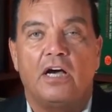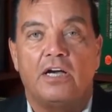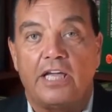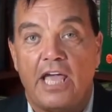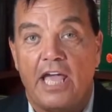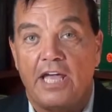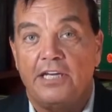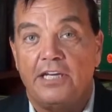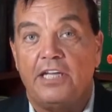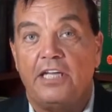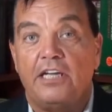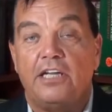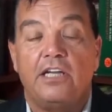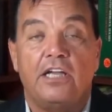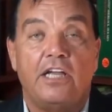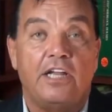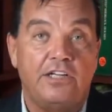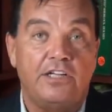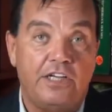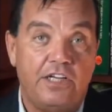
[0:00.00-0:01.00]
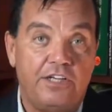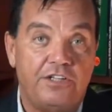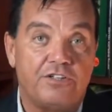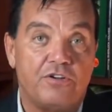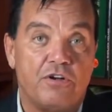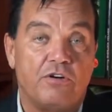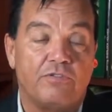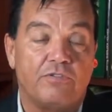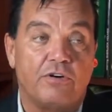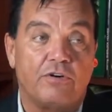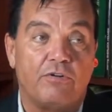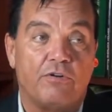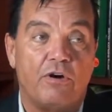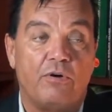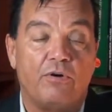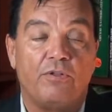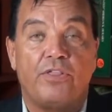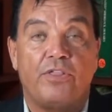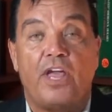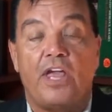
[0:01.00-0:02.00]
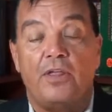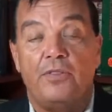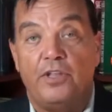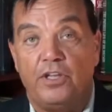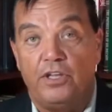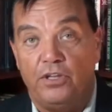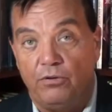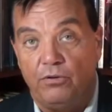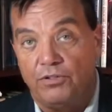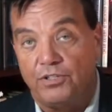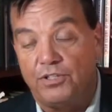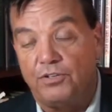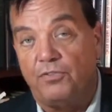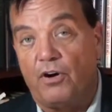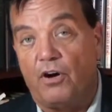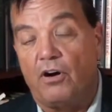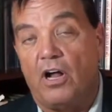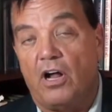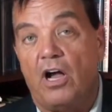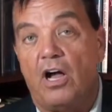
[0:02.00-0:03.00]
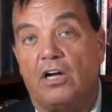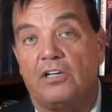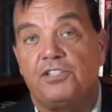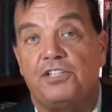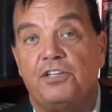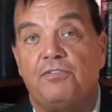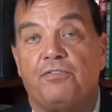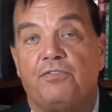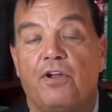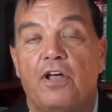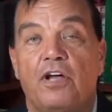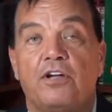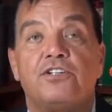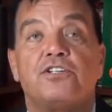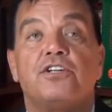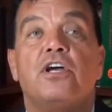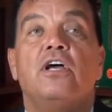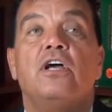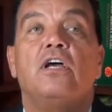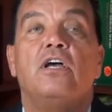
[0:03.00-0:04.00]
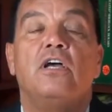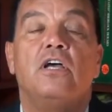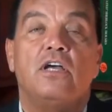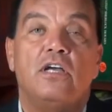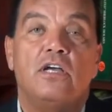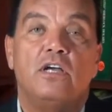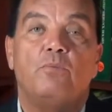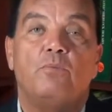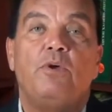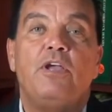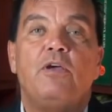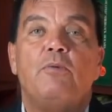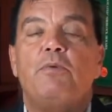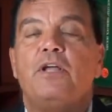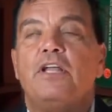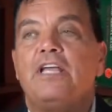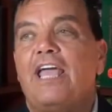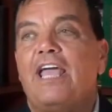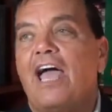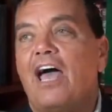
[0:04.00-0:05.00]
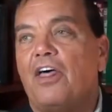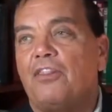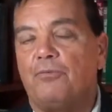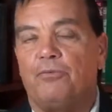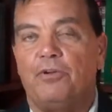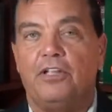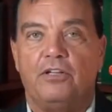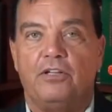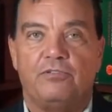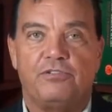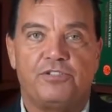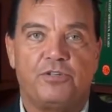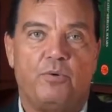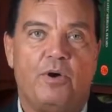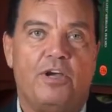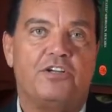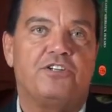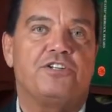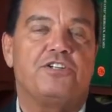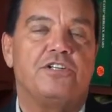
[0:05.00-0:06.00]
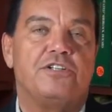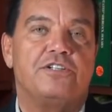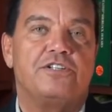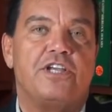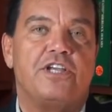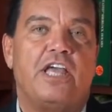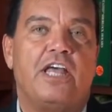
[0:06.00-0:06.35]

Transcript: Candida and yeast overgrowth and the use of our OxyFlush, we have been gathering those questions.